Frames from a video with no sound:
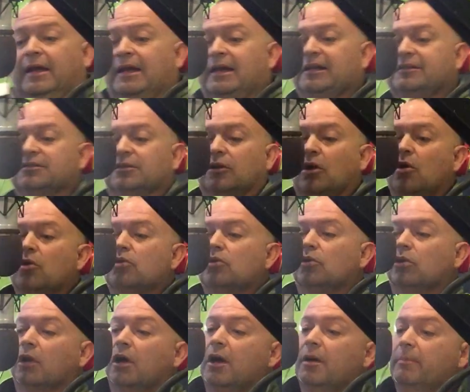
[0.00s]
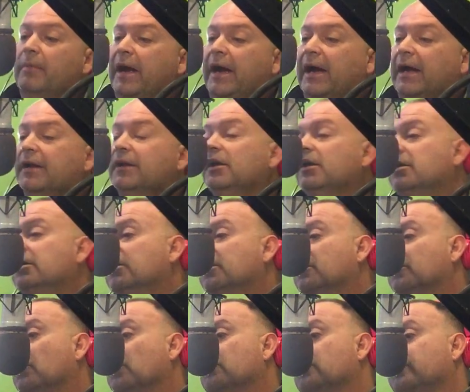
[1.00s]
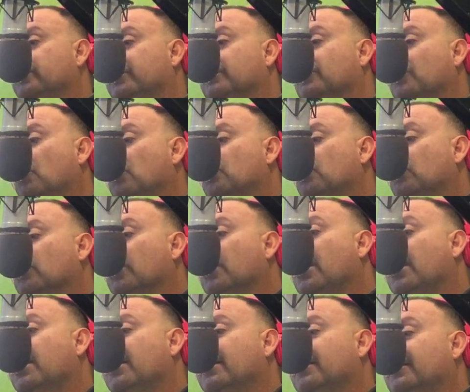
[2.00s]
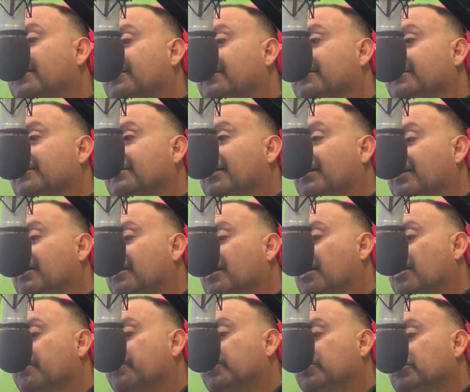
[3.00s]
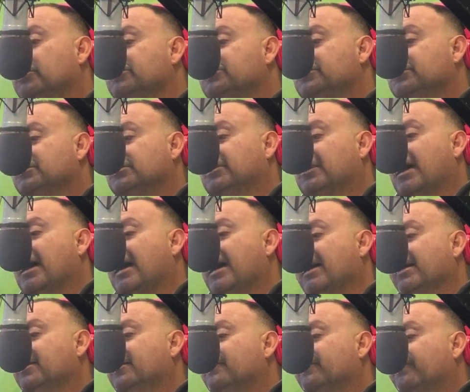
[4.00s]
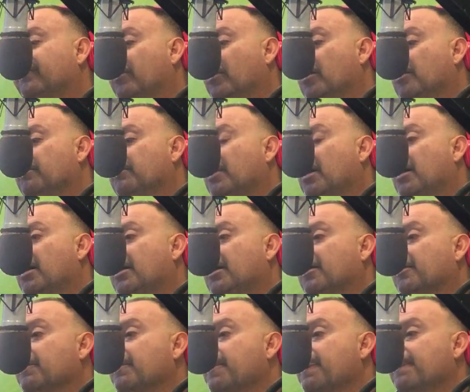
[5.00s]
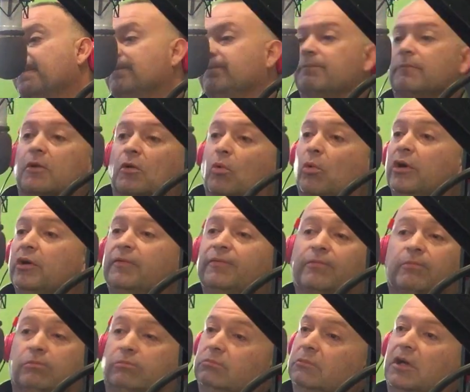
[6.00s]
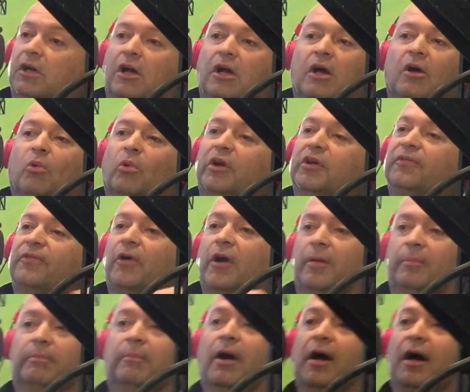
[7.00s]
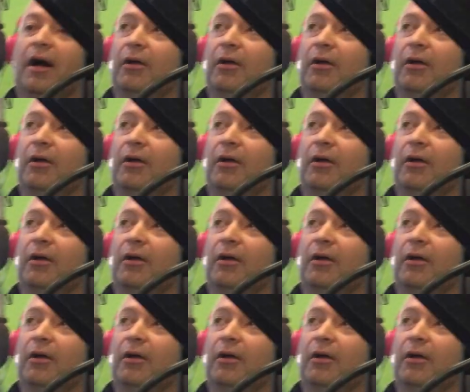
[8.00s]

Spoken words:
he's a local man, local person, guy from where you from,